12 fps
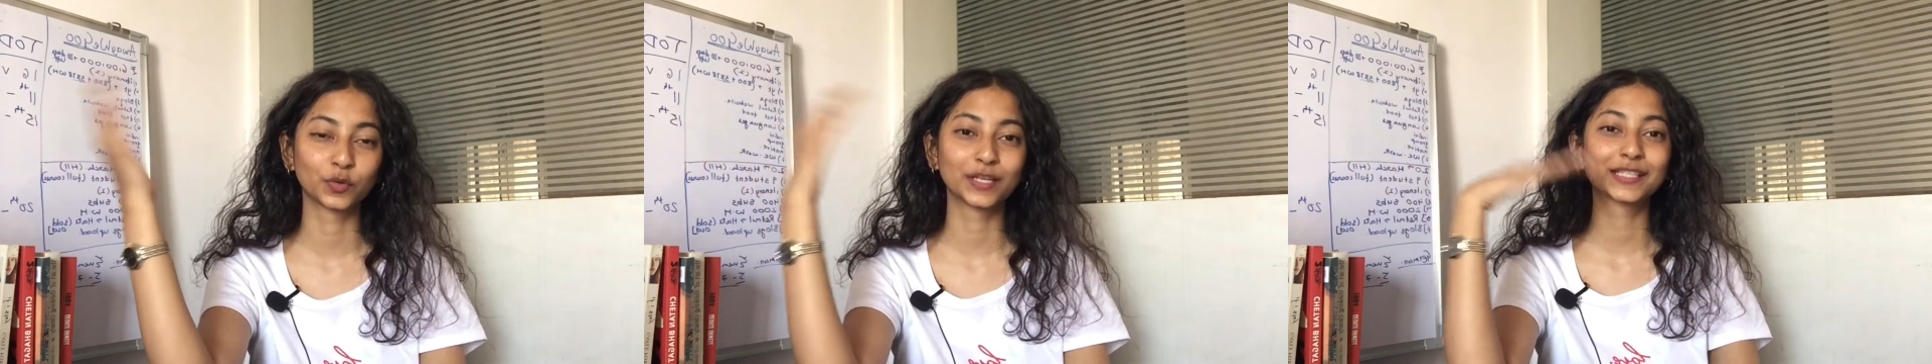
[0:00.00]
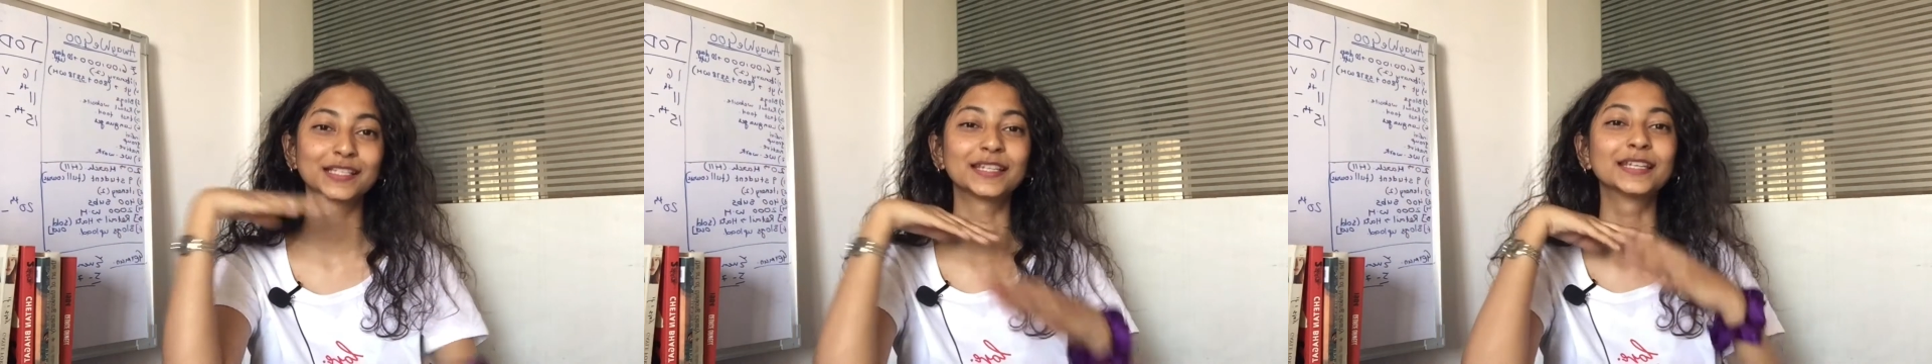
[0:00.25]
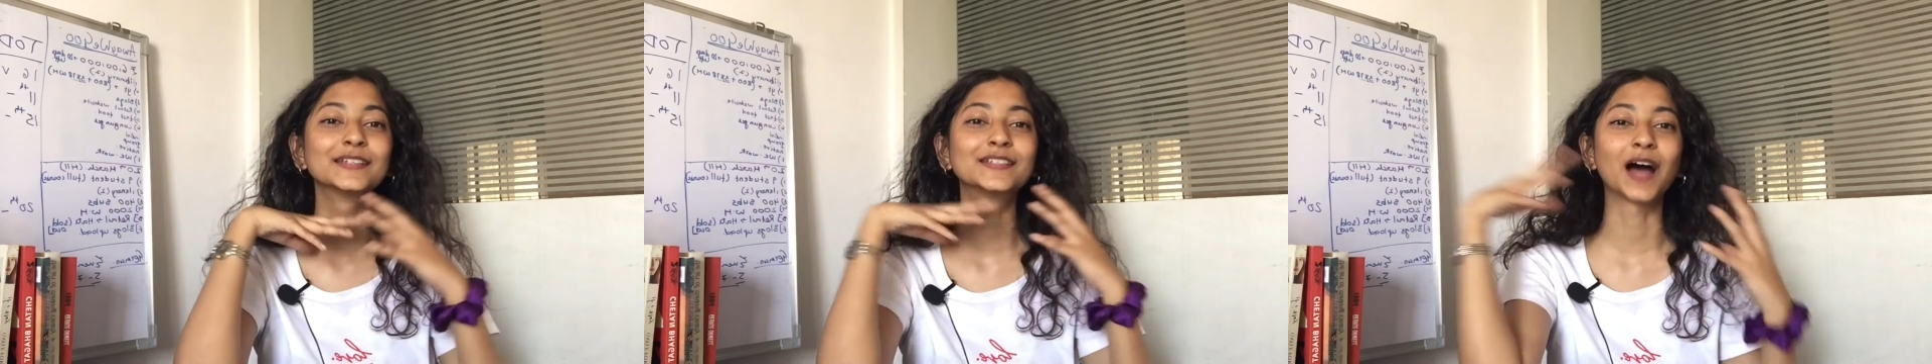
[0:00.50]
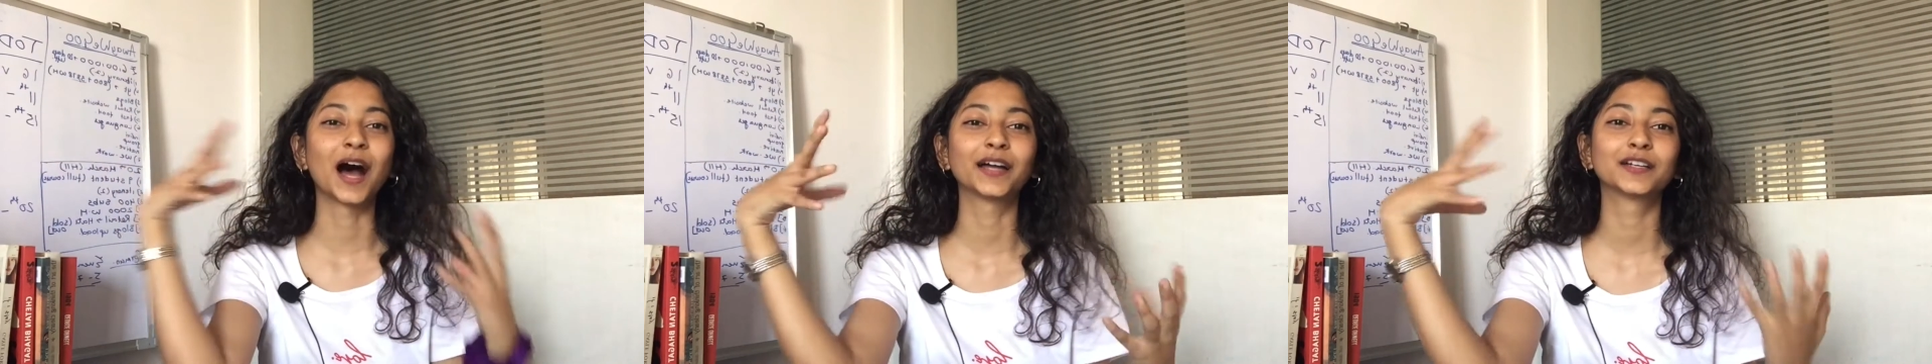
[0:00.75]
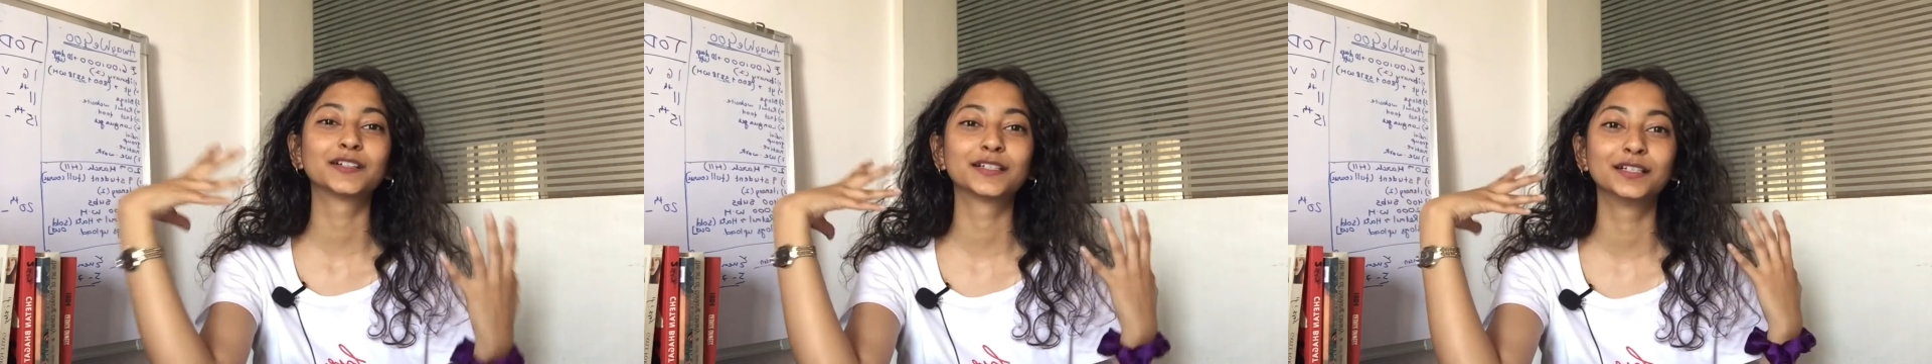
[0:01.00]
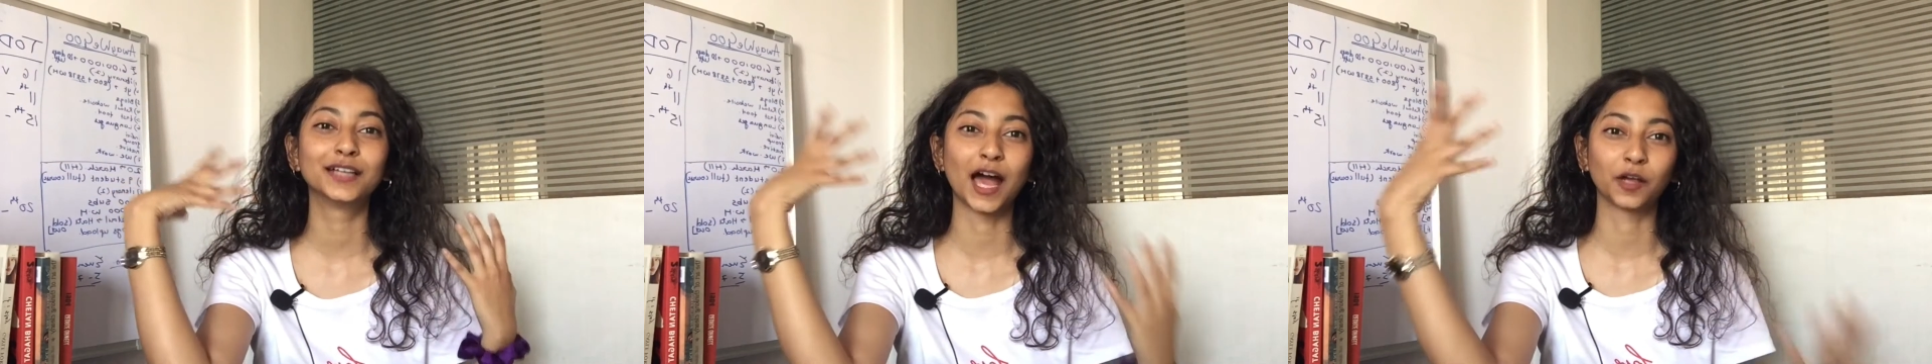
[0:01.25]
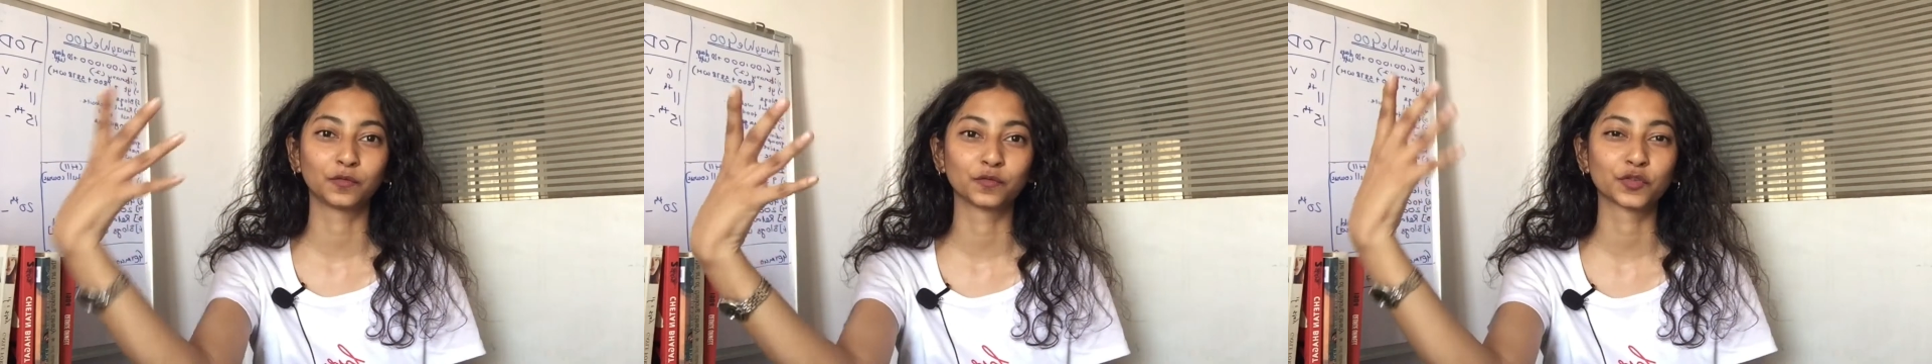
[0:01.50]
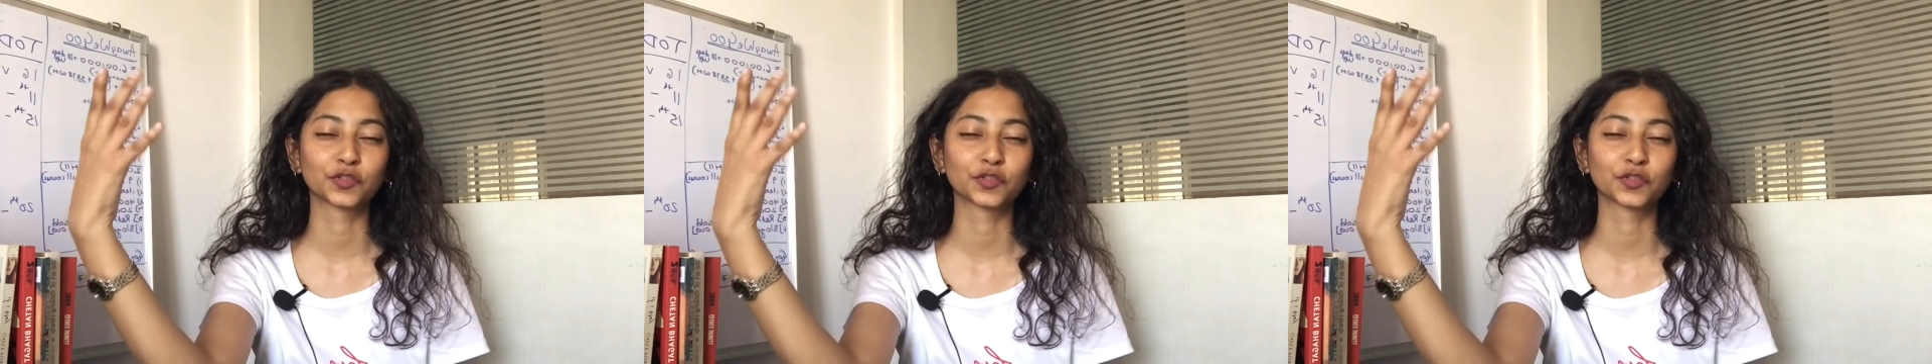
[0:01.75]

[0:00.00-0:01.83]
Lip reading: It's an entire language.